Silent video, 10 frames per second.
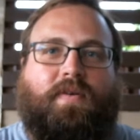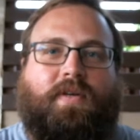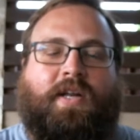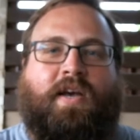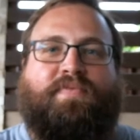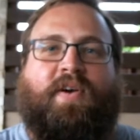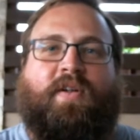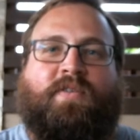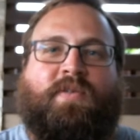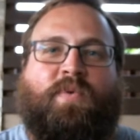G'day
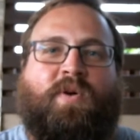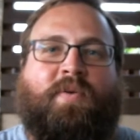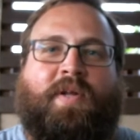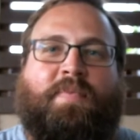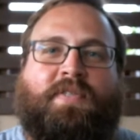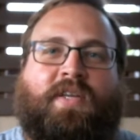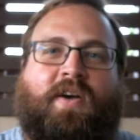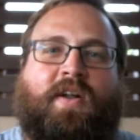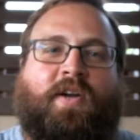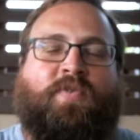fellas and welcome to
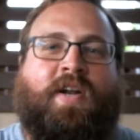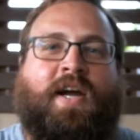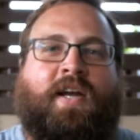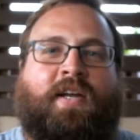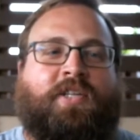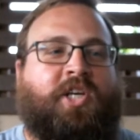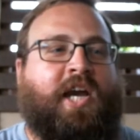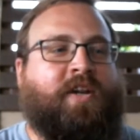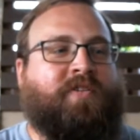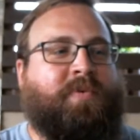episode 118 of
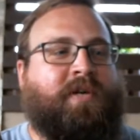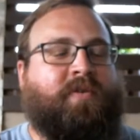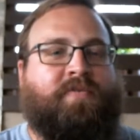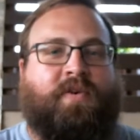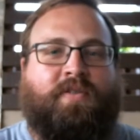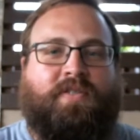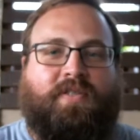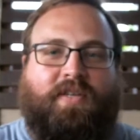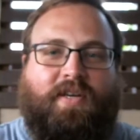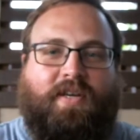ghallora Beer
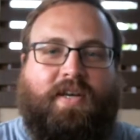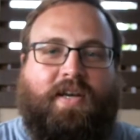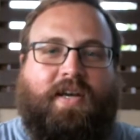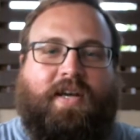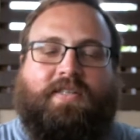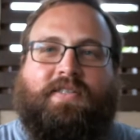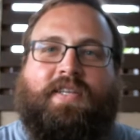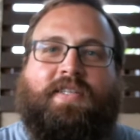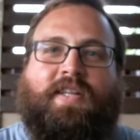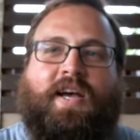Reviews. As you can
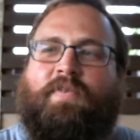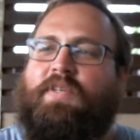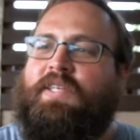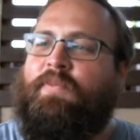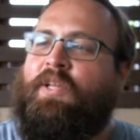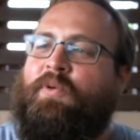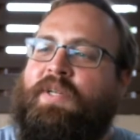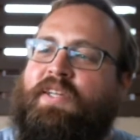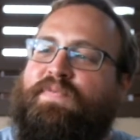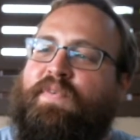see today I've got something a little
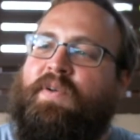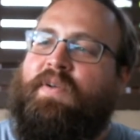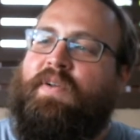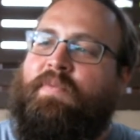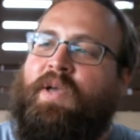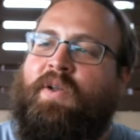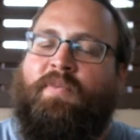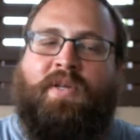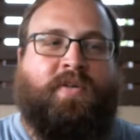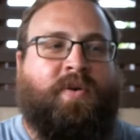bit different. I'm going
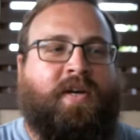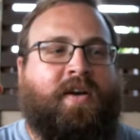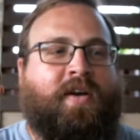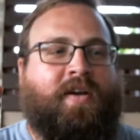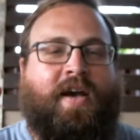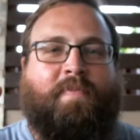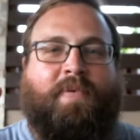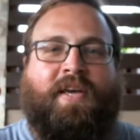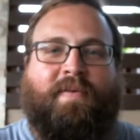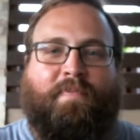to be doing a
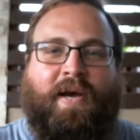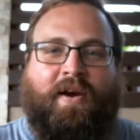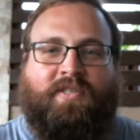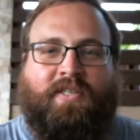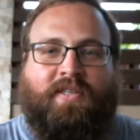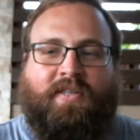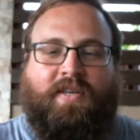beer comparison.